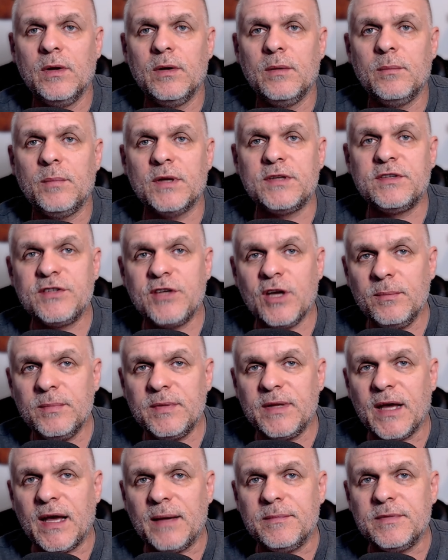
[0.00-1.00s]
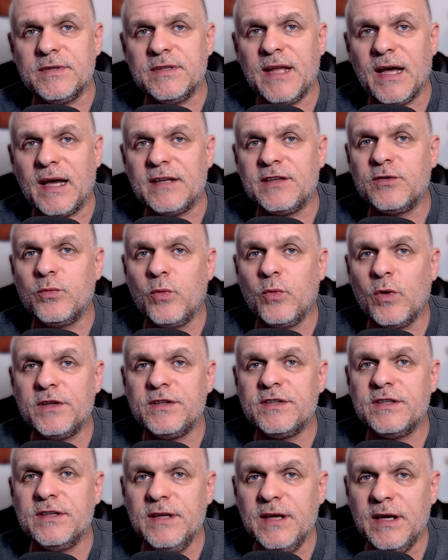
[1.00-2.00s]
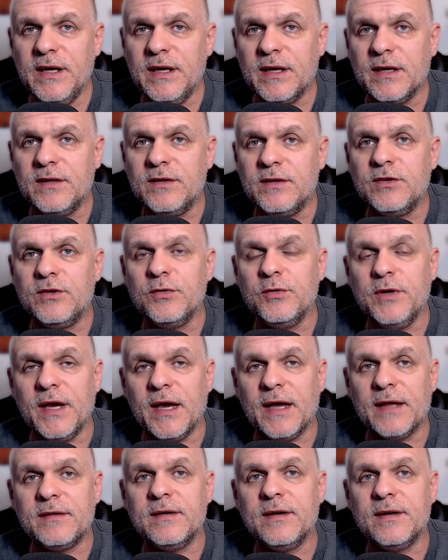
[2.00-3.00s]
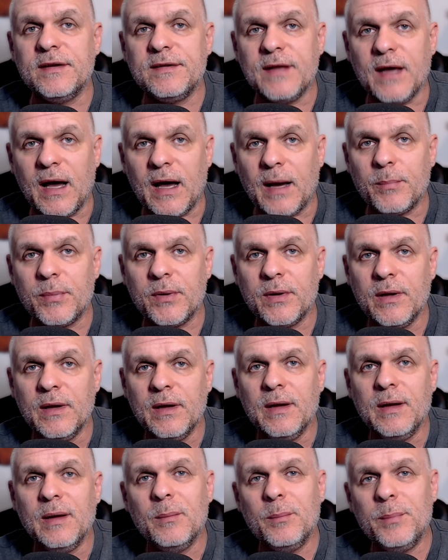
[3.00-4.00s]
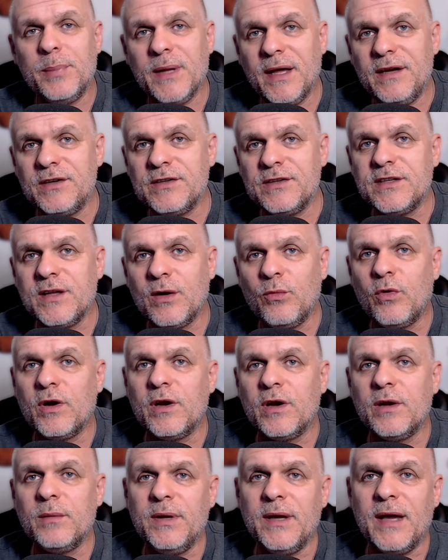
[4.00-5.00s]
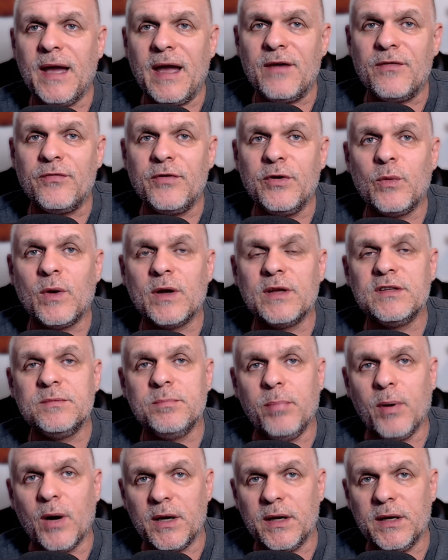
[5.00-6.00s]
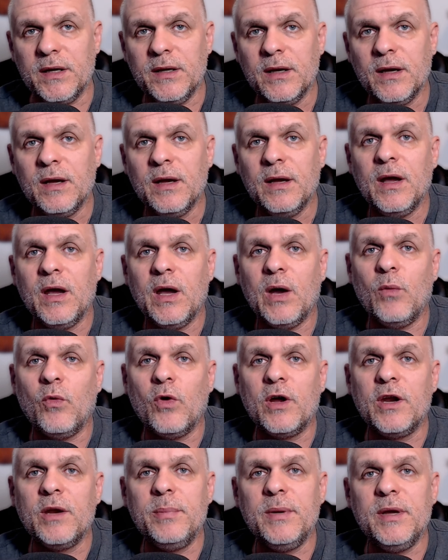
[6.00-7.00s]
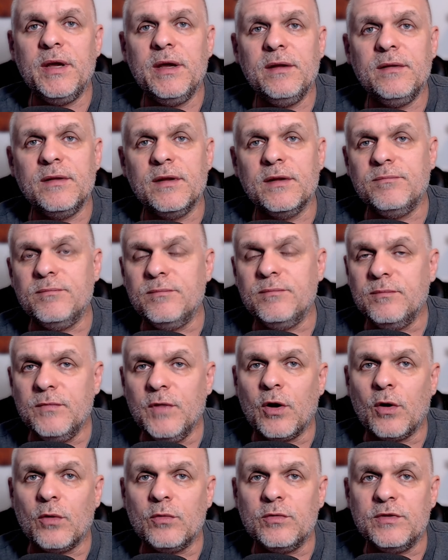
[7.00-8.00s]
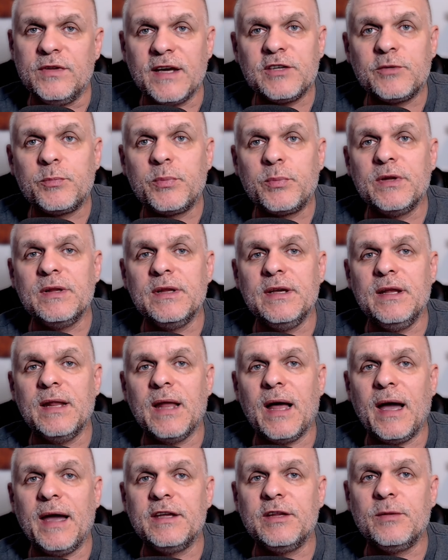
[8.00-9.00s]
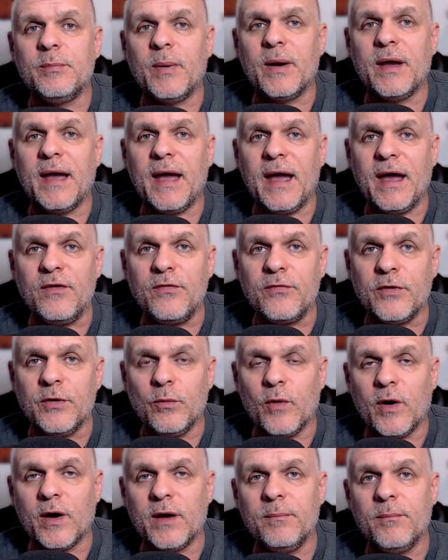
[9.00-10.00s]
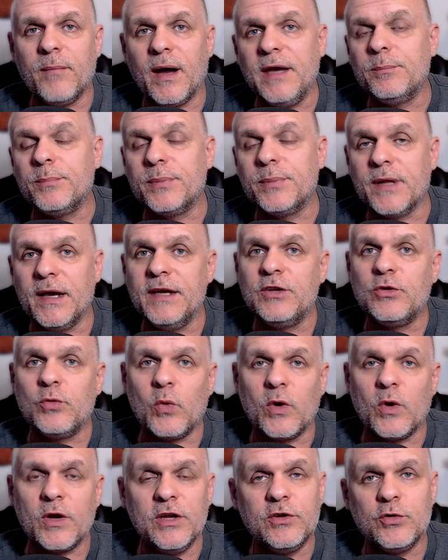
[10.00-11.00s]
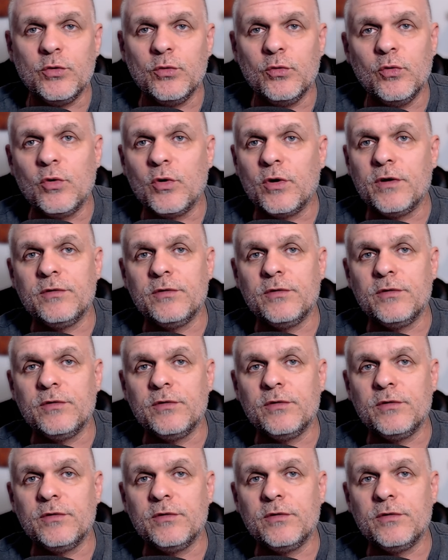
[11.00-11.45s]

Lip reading: But sometimes that's what's needed to get to the top. Players that want to be everyone's buddy and want to be desperately liked by everyone might play 22 or